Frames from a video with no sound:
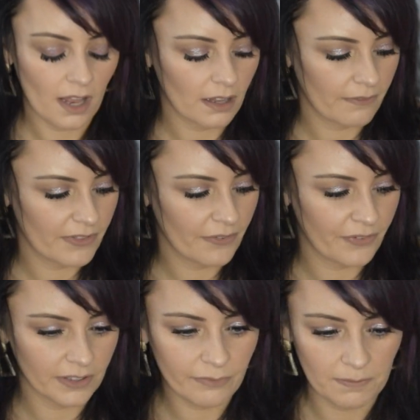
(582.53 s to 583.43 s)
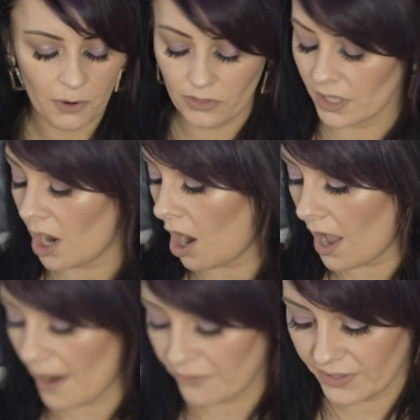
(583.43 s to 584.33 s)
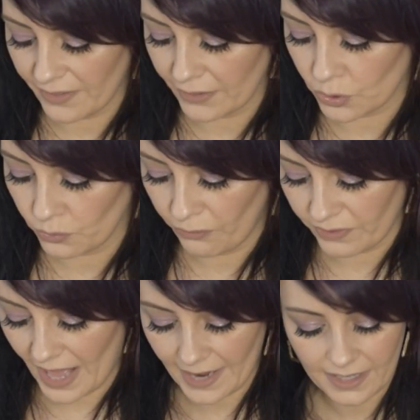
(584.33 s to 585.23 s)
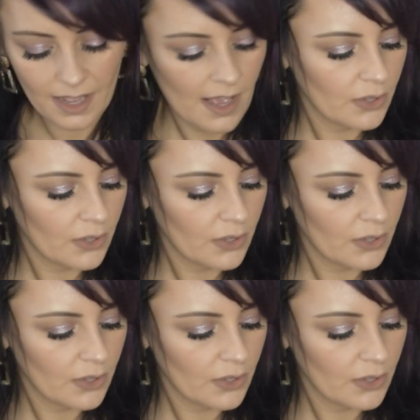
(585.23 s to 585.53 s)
I love the feel of them on, the cut, everything. I think it's so flattering.